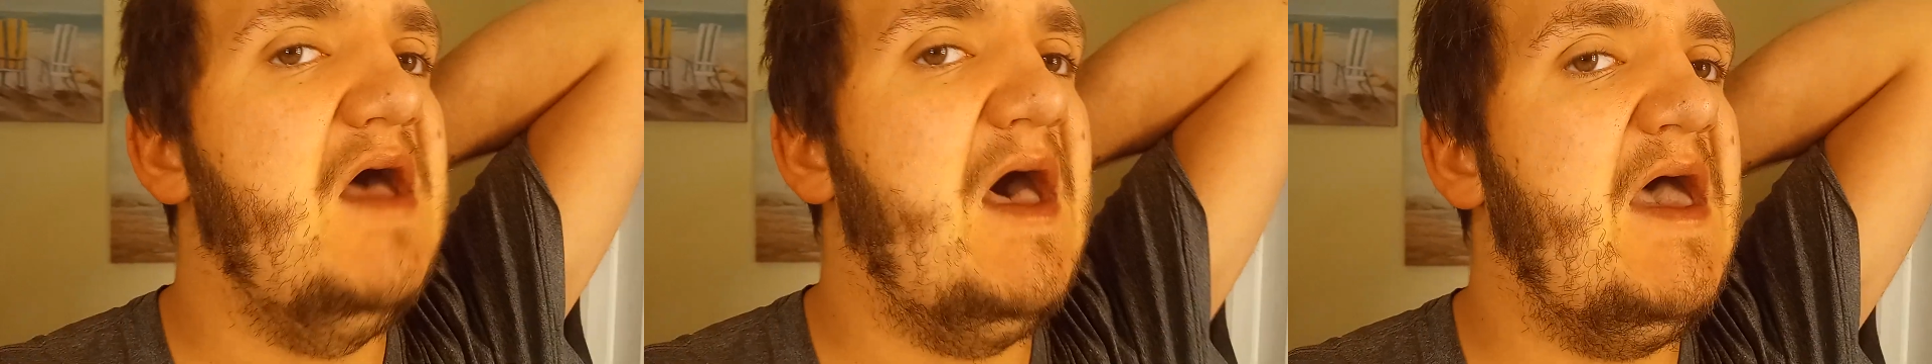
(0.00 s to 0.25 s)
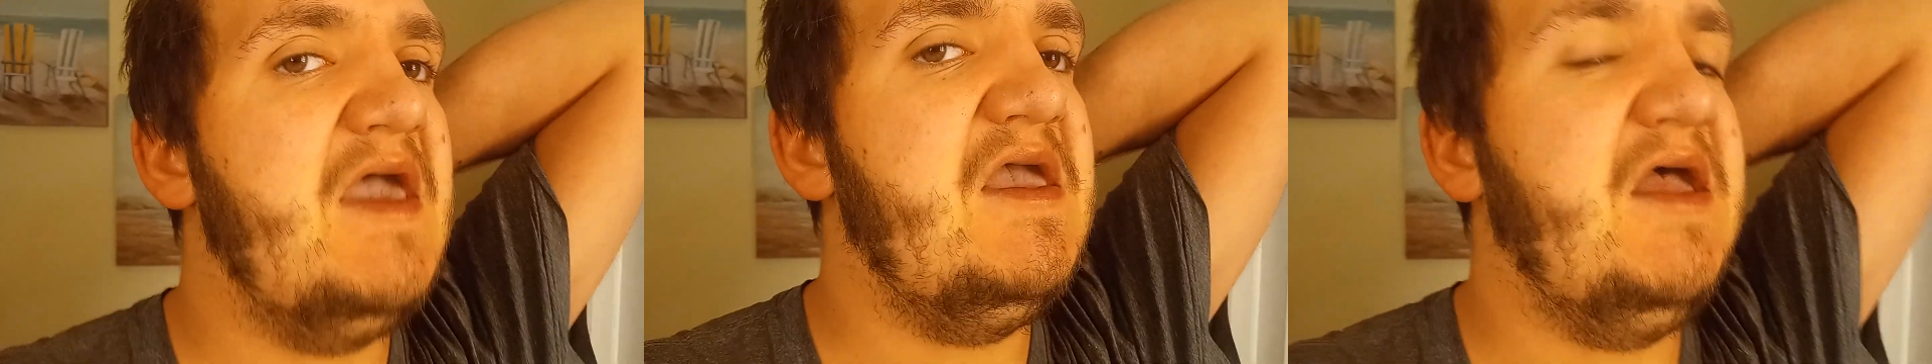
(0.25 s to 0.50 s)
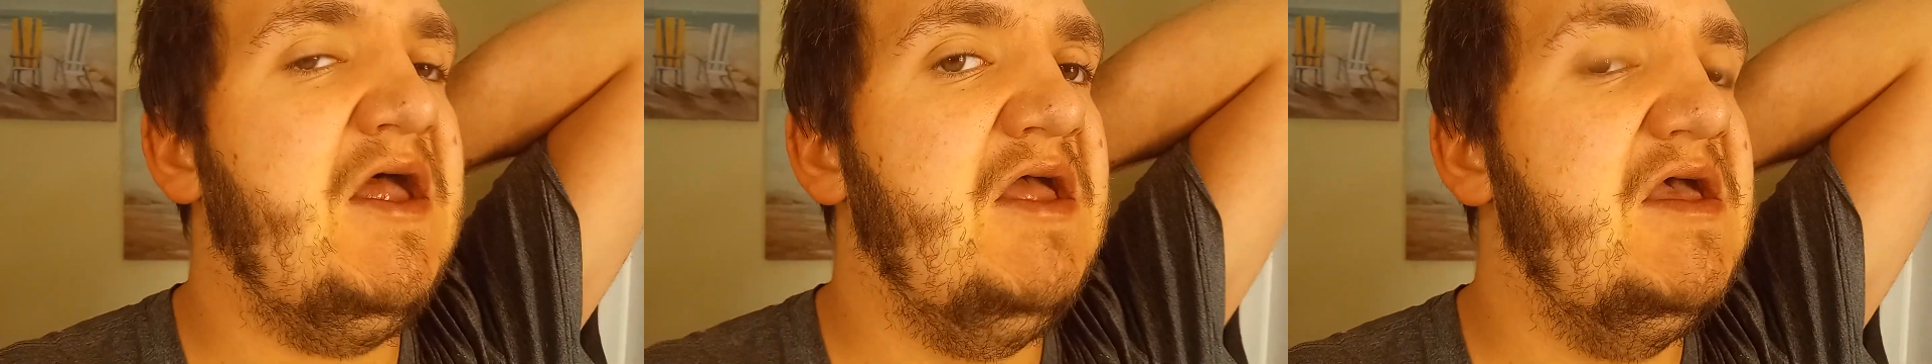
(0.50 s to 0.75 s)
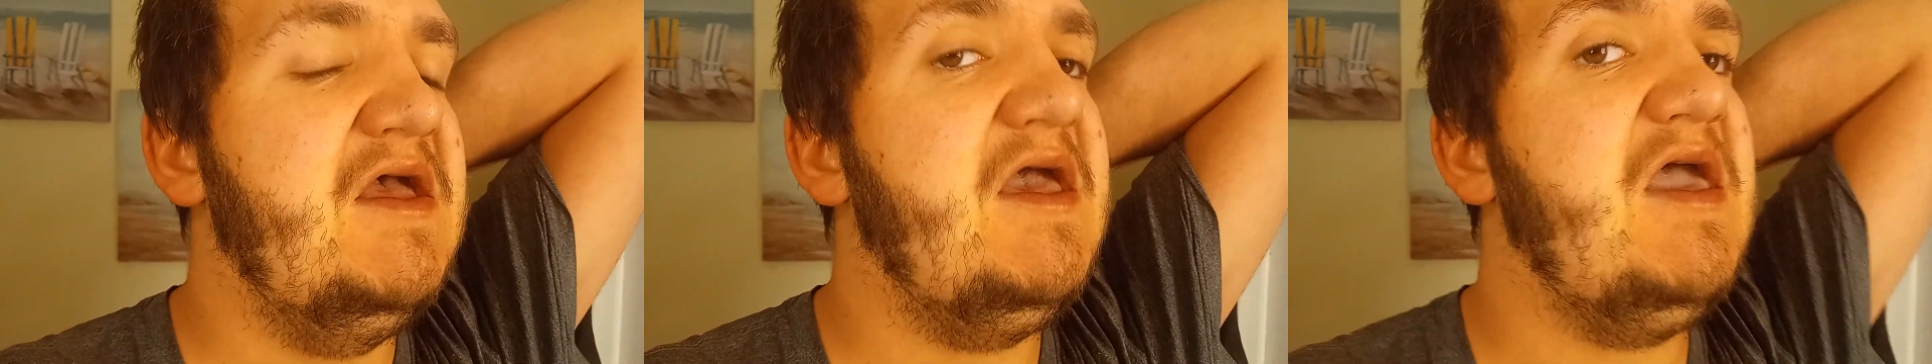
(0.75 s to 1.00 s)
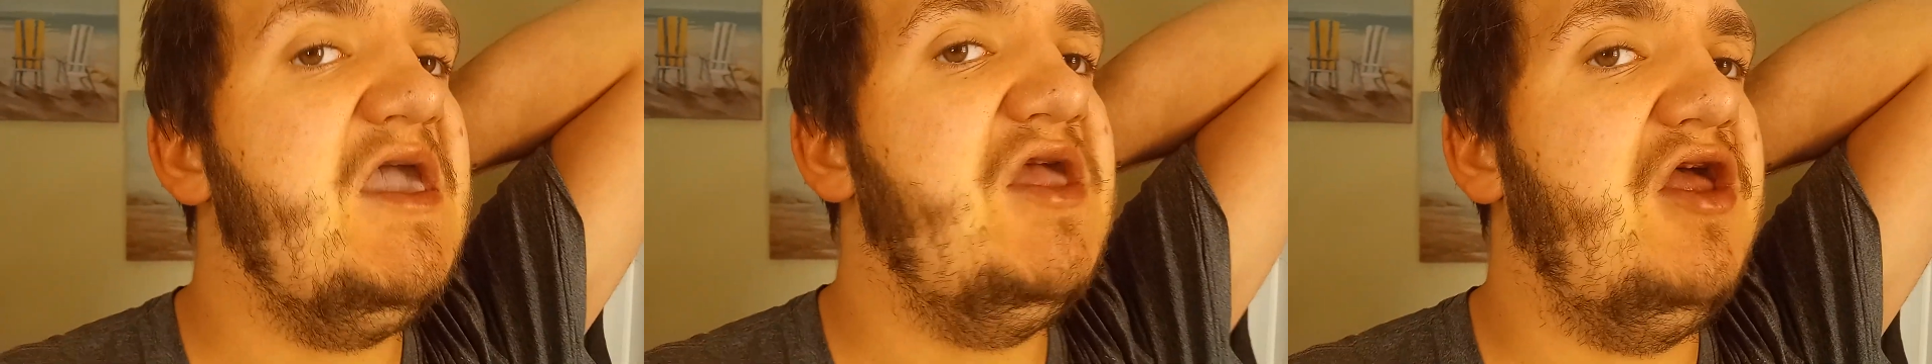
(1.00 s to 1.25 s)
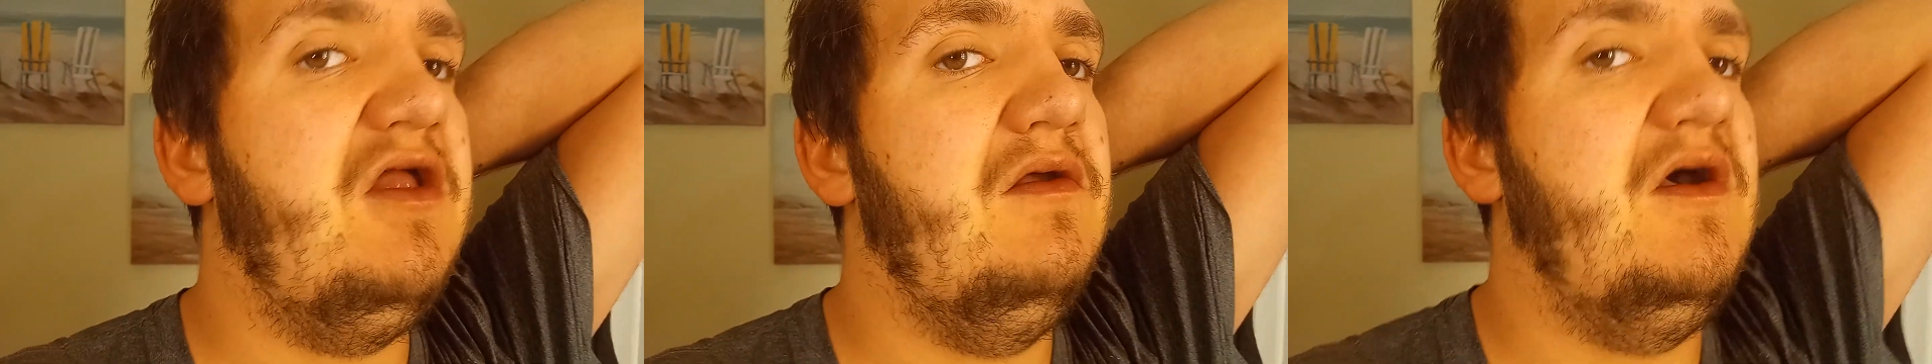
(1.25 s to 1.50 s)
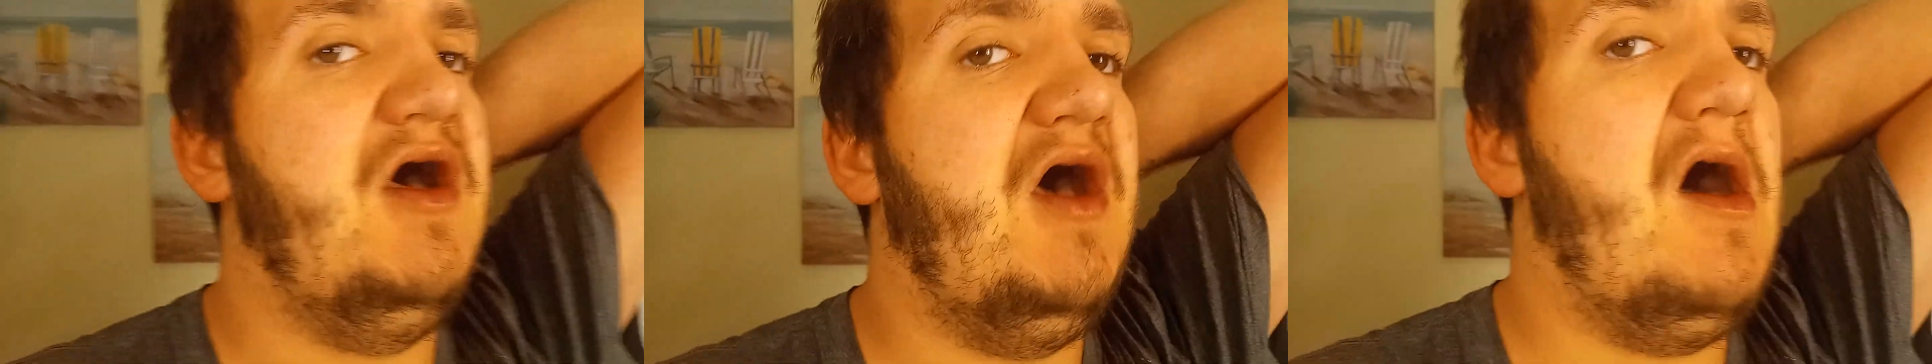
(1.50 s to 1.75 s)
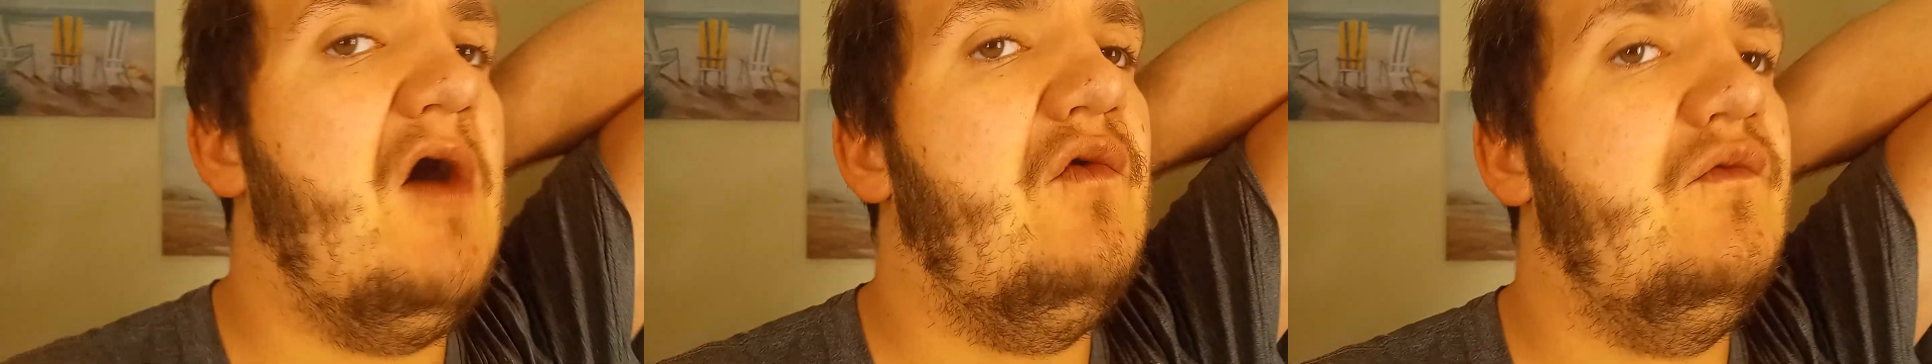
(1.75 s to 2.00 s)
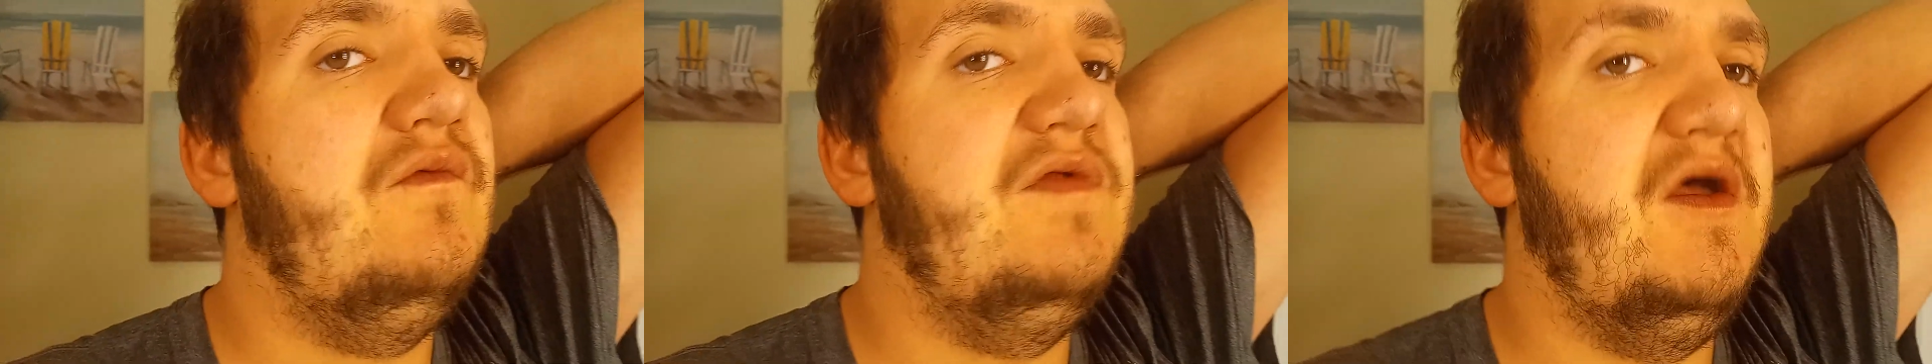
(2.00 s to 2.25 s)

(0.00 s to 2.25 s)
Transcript: I uh, hated um,